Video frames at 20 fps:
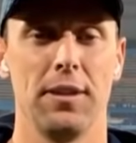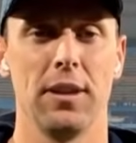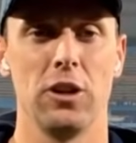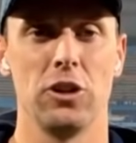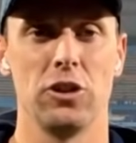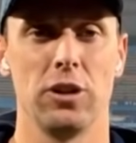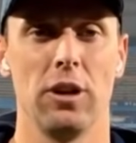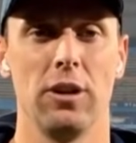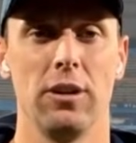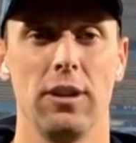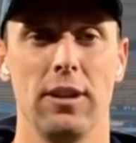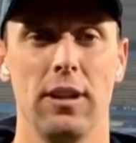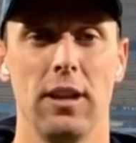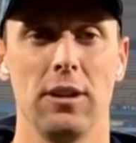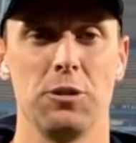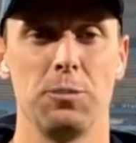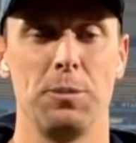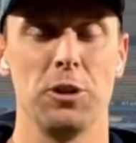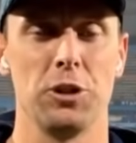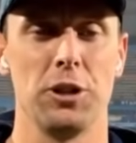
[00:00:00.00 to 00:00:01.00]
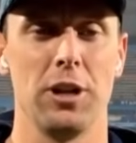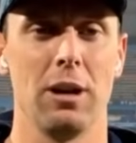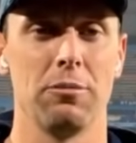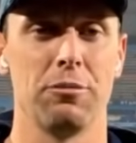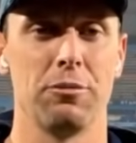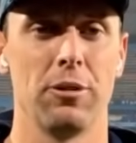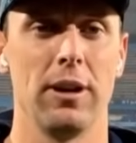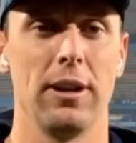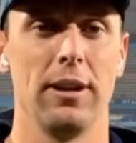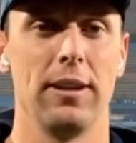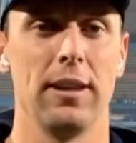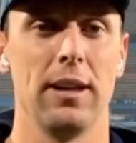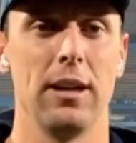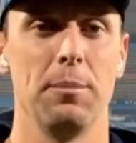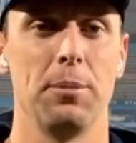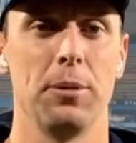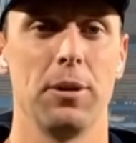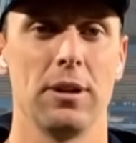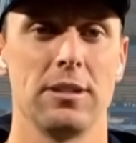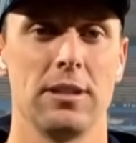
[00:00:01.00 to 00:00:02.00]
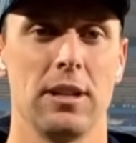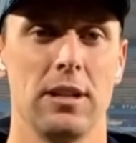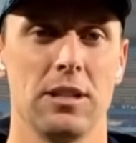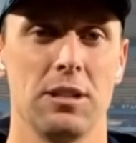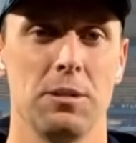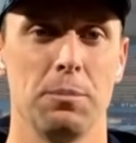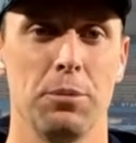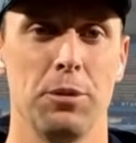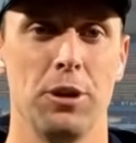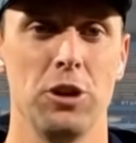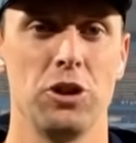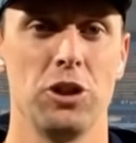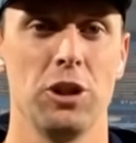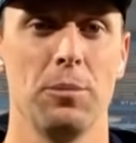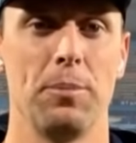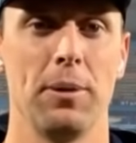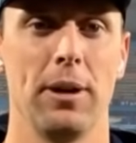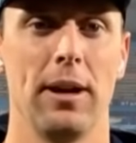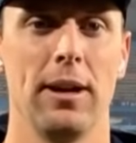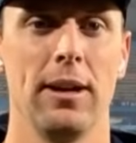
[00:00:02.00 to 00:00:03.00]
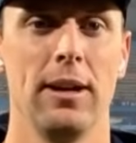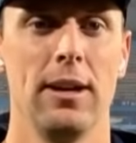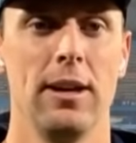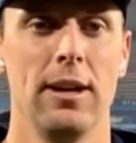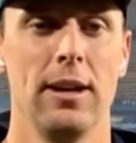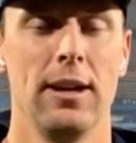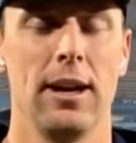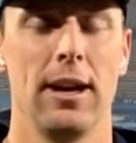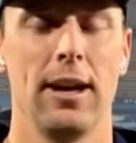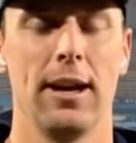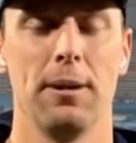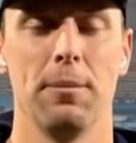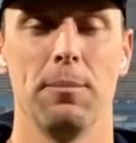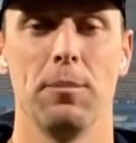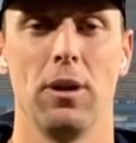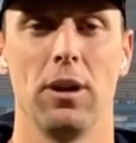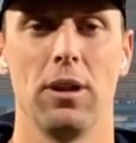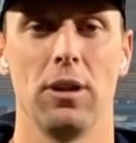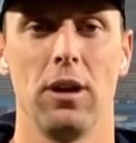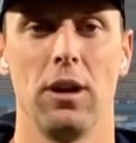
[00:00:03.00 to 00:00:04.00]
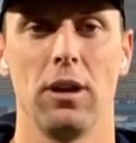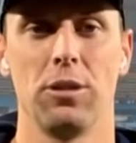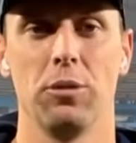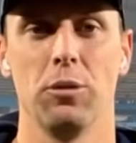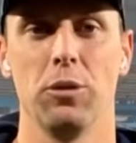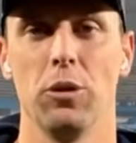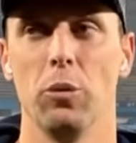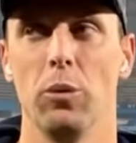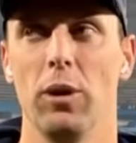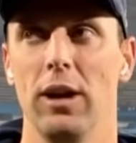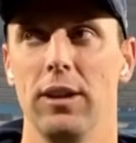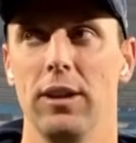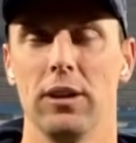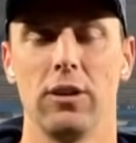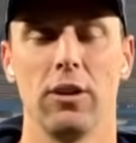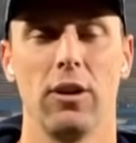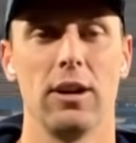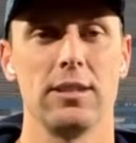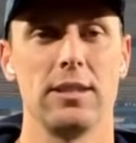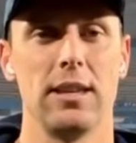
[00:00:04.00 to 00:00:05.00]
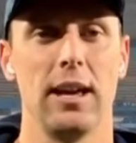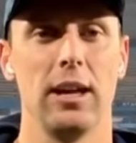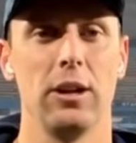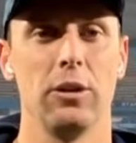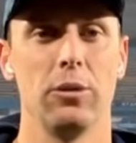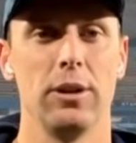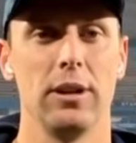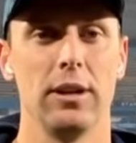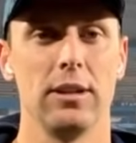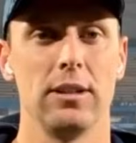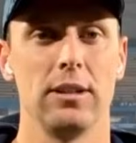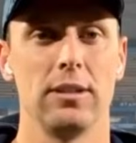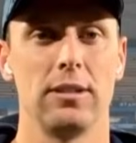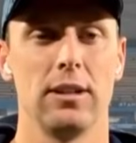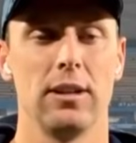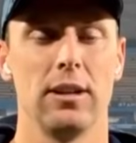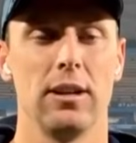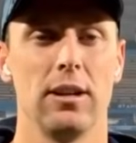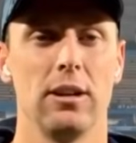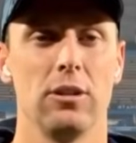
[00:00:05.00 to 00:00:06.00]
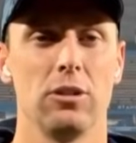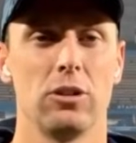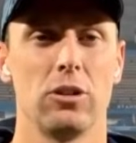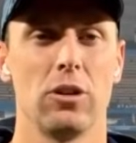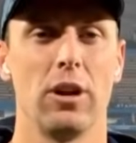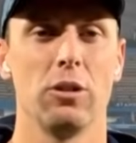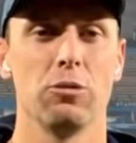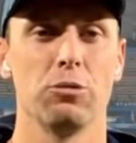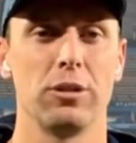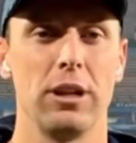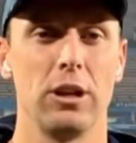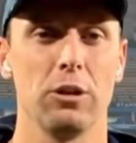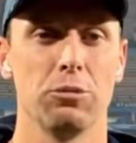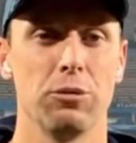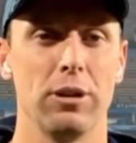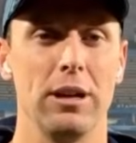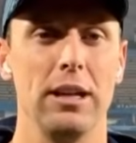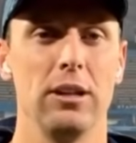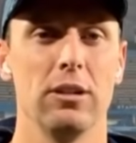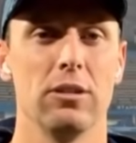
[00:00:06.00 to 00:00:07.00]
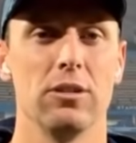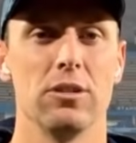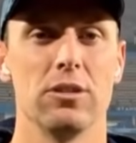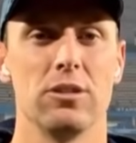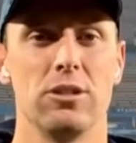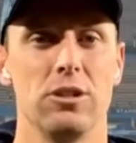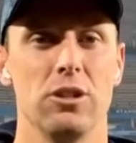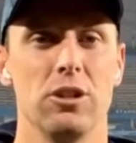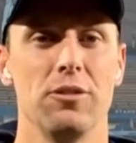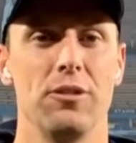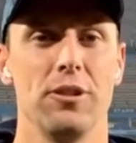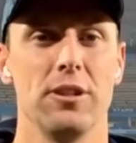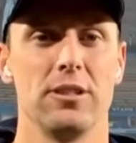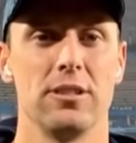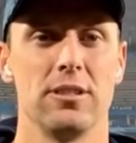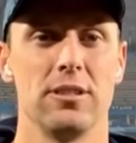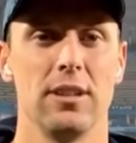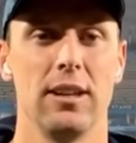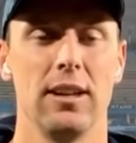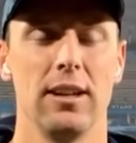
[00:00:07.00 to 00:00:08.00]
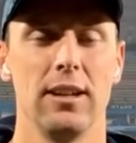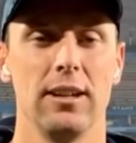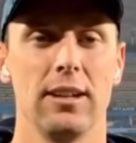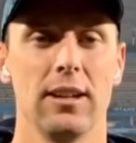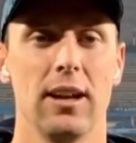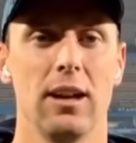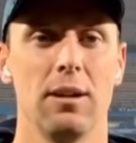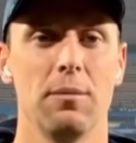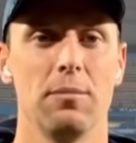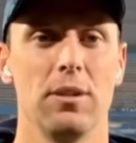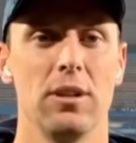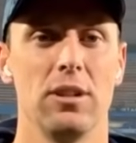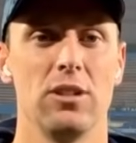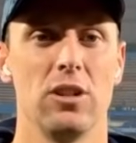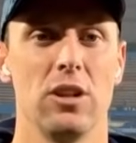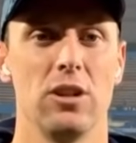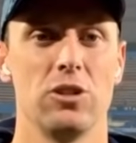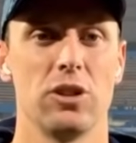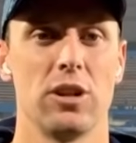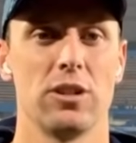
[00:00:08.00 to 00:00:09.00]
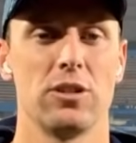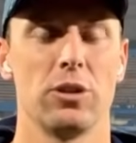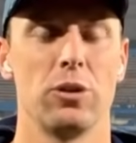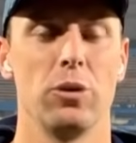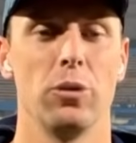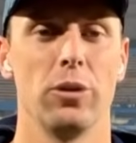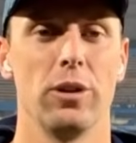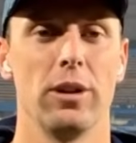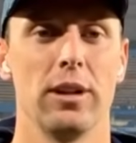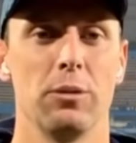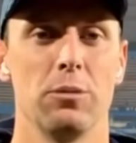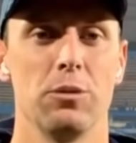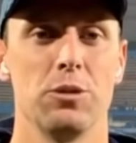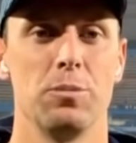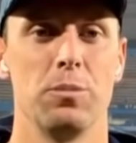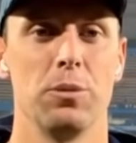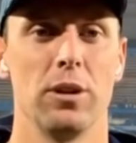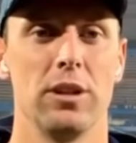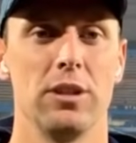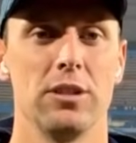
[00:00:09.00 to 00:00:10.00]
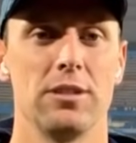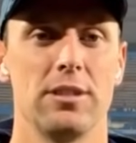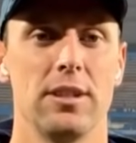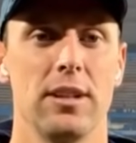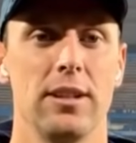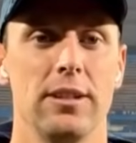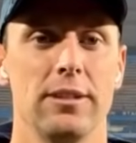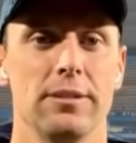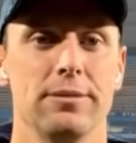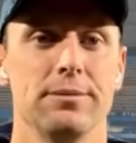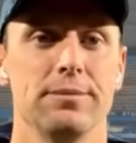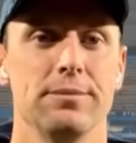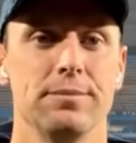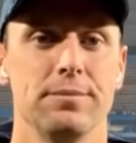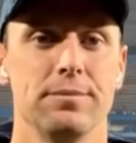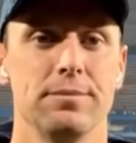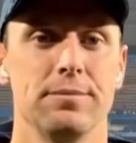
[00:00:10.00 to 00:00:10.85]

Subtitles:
I think they showed it, especially up front. They put us under some pressure, but I thought the way the guys handled it to kind of get a read on the surface and adjust accordingly was brilliant to see.